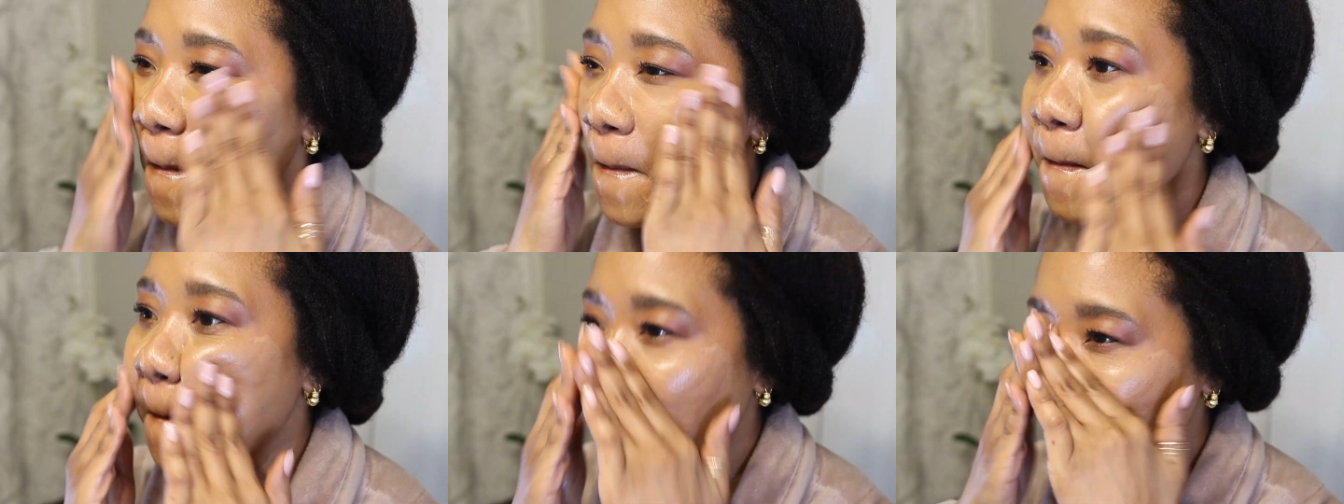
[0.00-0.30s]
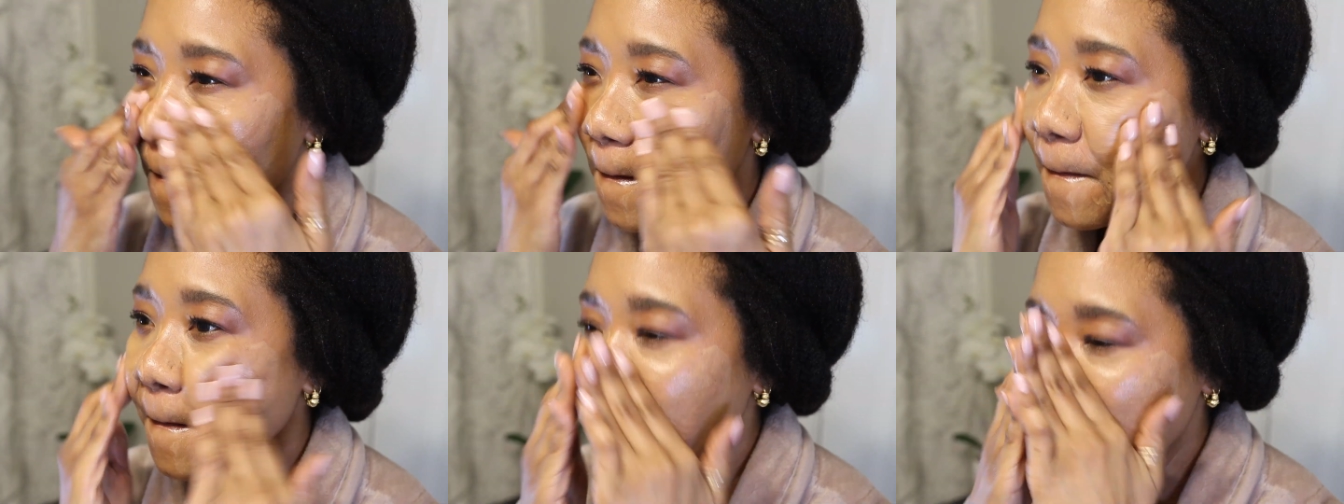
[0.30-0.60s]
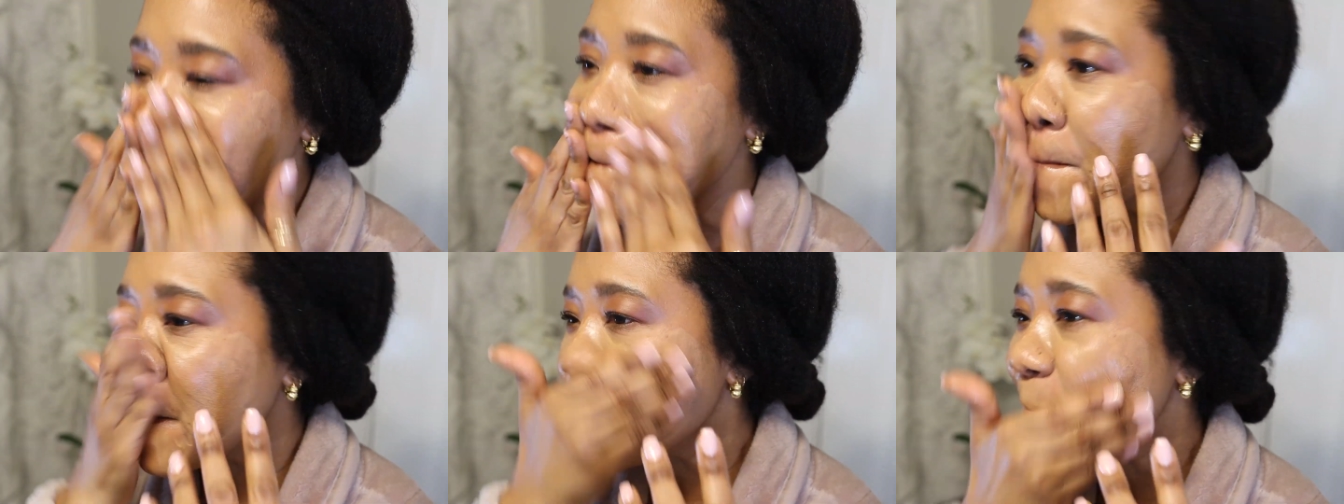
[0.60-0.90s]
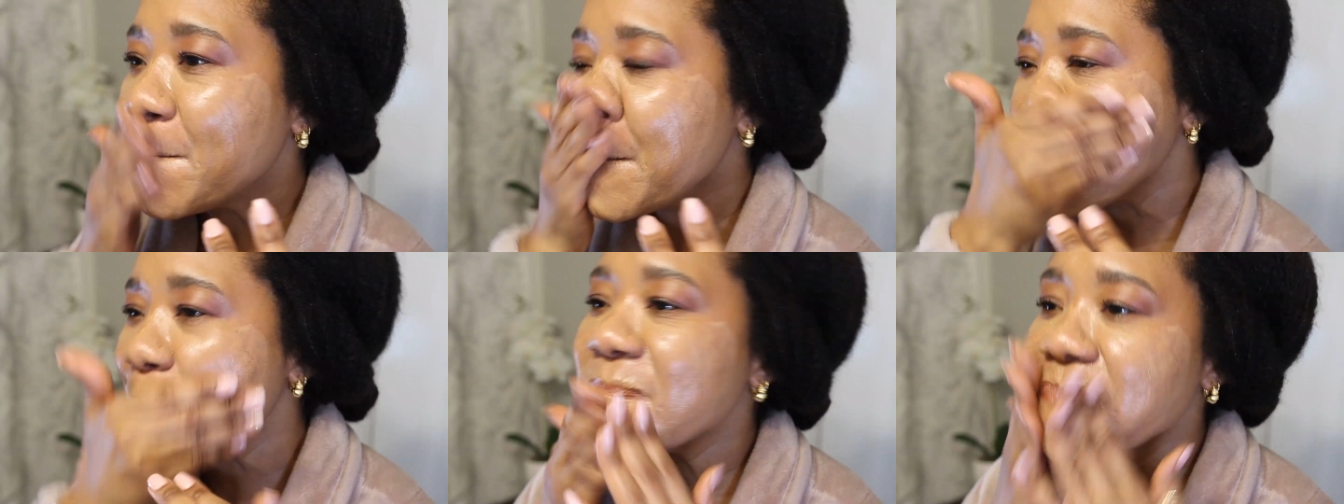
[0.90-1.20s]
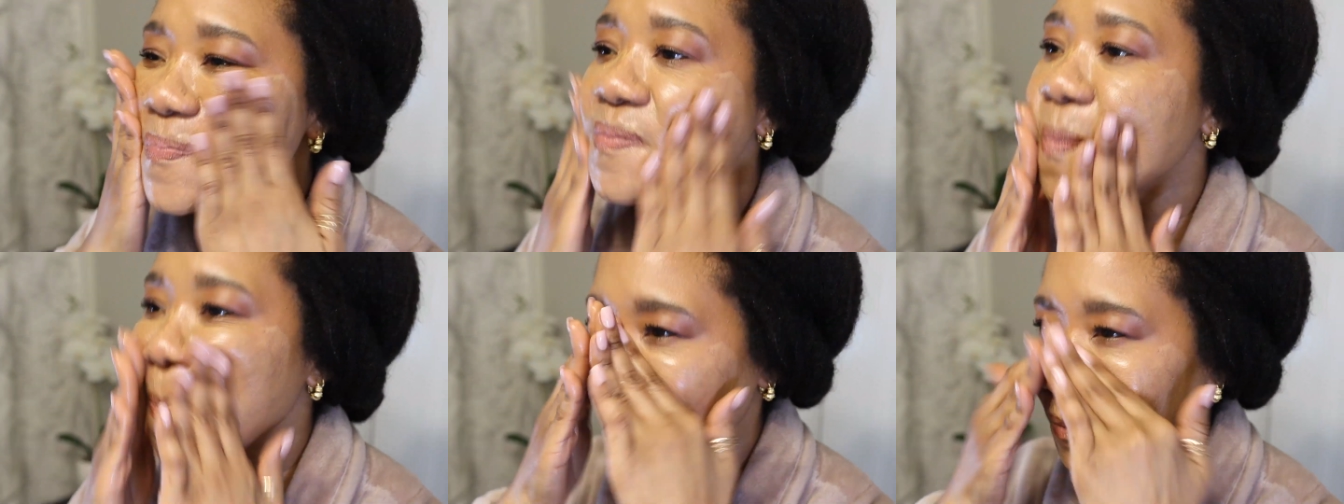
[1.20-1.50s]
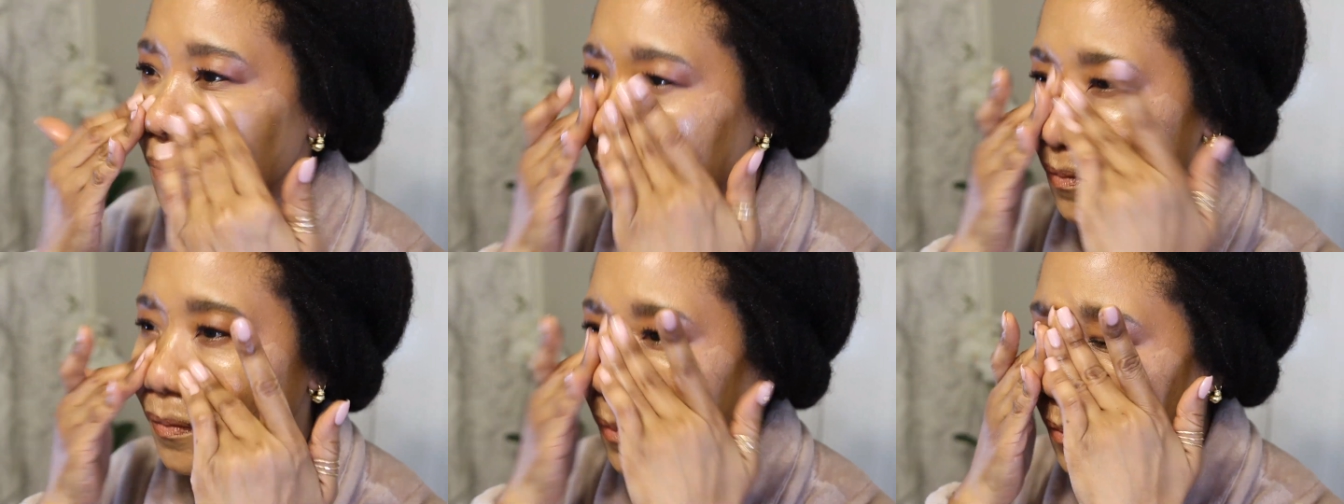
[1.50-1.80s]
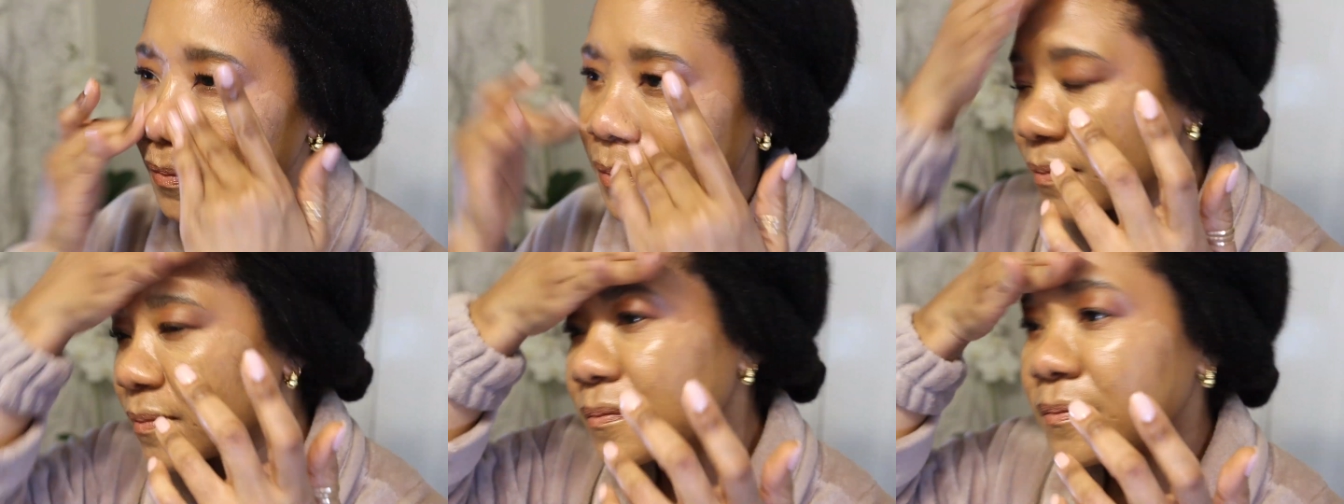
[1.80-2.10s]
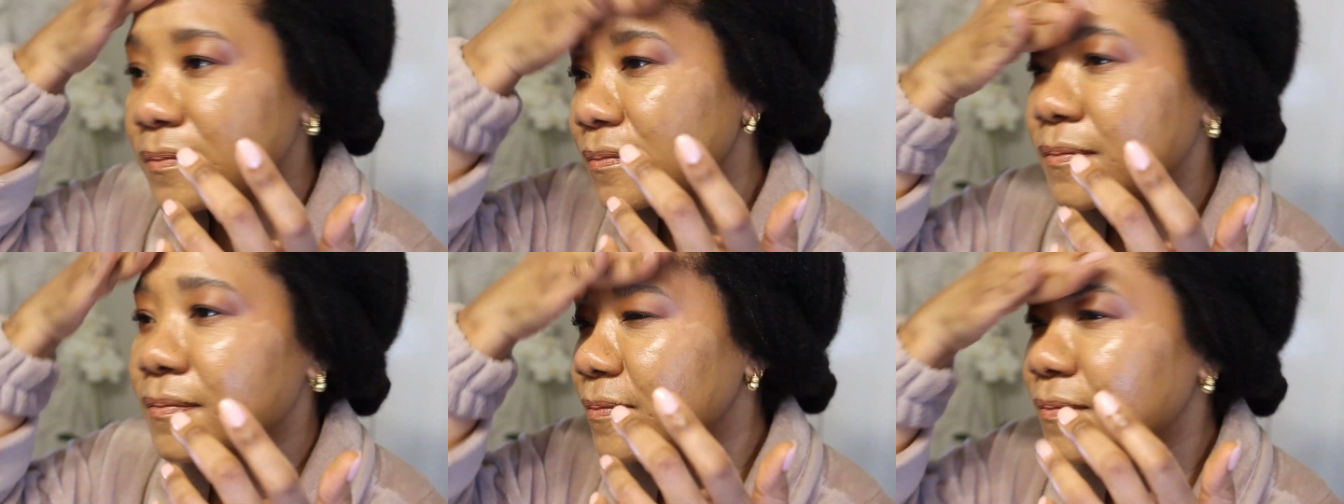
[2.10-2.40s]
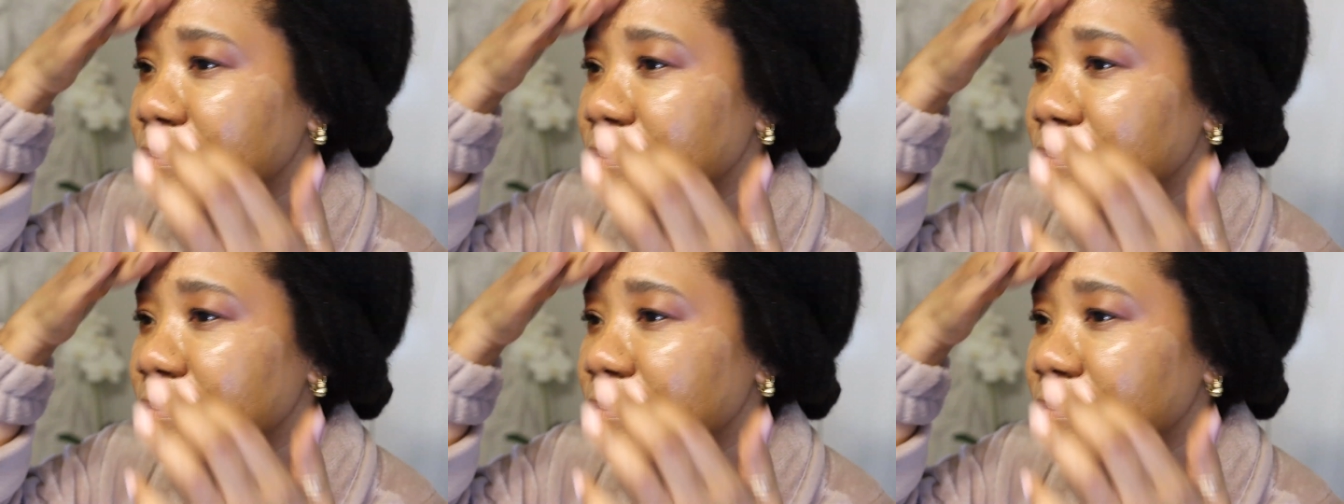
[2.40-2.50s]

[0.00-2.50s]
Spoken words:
the Neutrogena Micellar Cleansing Jelly.